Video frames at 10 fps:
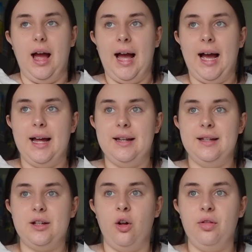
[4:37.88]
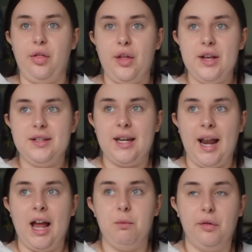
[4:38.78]
And on the Thursday
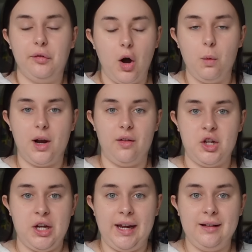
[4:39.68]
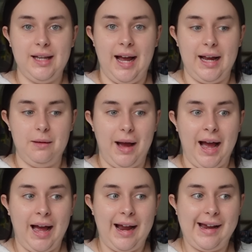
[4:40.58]
night before we got the check-in time,
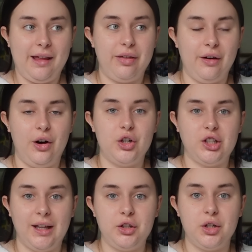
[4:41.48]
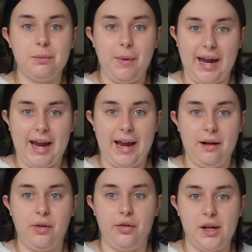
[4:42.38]
I thought, shall I just pay
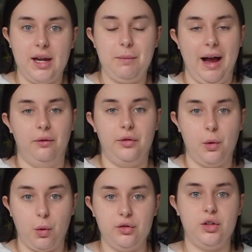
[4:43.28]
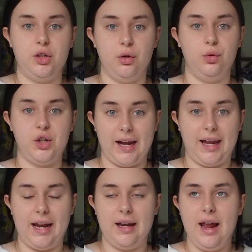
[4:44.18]
the £30 for the 1-2
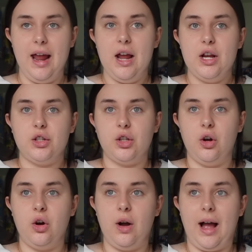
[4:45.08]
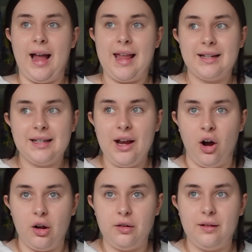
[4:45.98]
check-in? So I added it
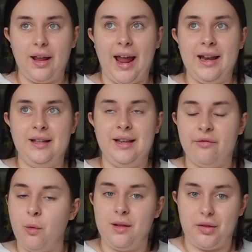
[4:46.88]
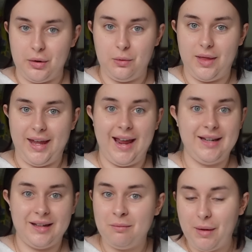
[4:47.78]
on and never went through with it and
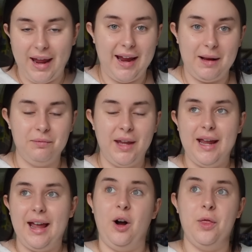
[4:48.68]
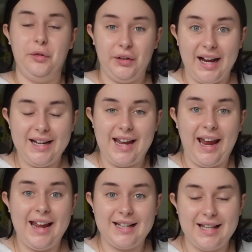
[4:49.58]
didn't pay On the Friday,
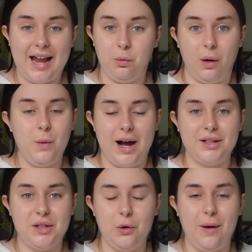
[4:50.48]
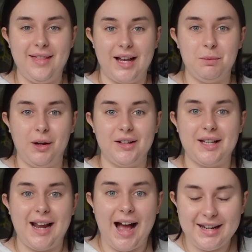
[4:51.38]
it said 1 mile 2, and that's because
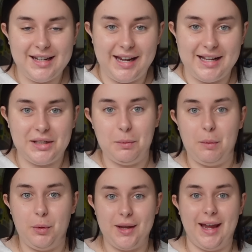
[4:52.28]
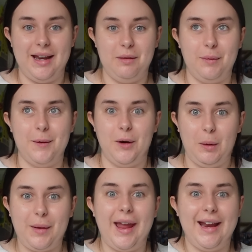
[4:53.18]
I'd added it to my booking but
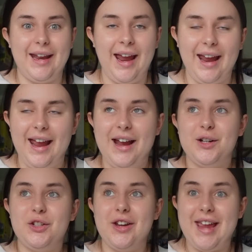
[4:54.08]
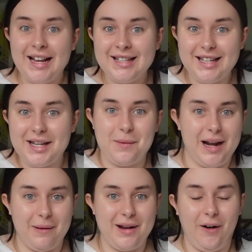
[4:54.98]
not paid it. So yesterday when
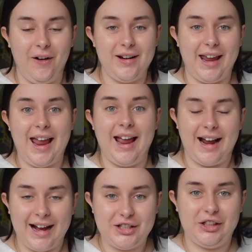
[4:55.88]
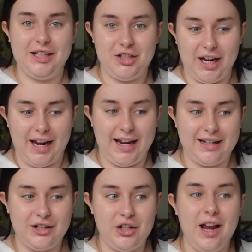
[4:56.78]
I went on, it had actually
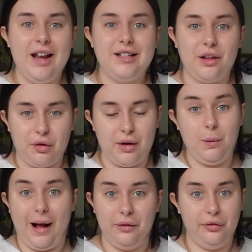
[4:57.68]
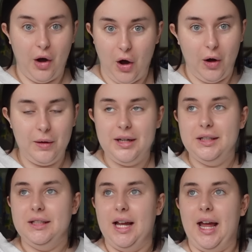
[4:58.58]
changed to 3 mile 4,
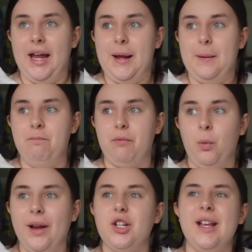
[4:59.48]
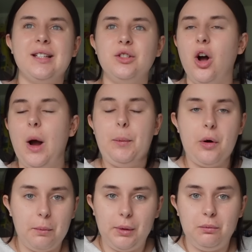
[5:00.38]
which is not a
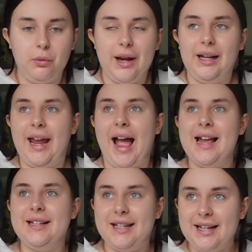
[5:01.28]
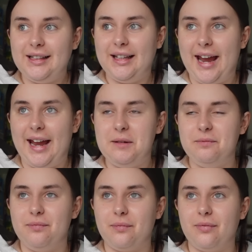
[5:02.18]
problem really. Ideally,
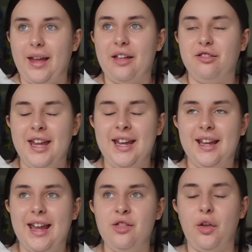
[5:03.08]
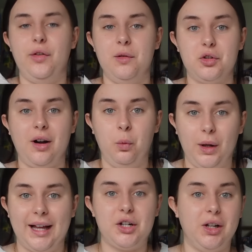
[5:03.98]
I think in the future I
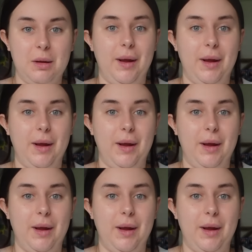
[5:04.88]
will actually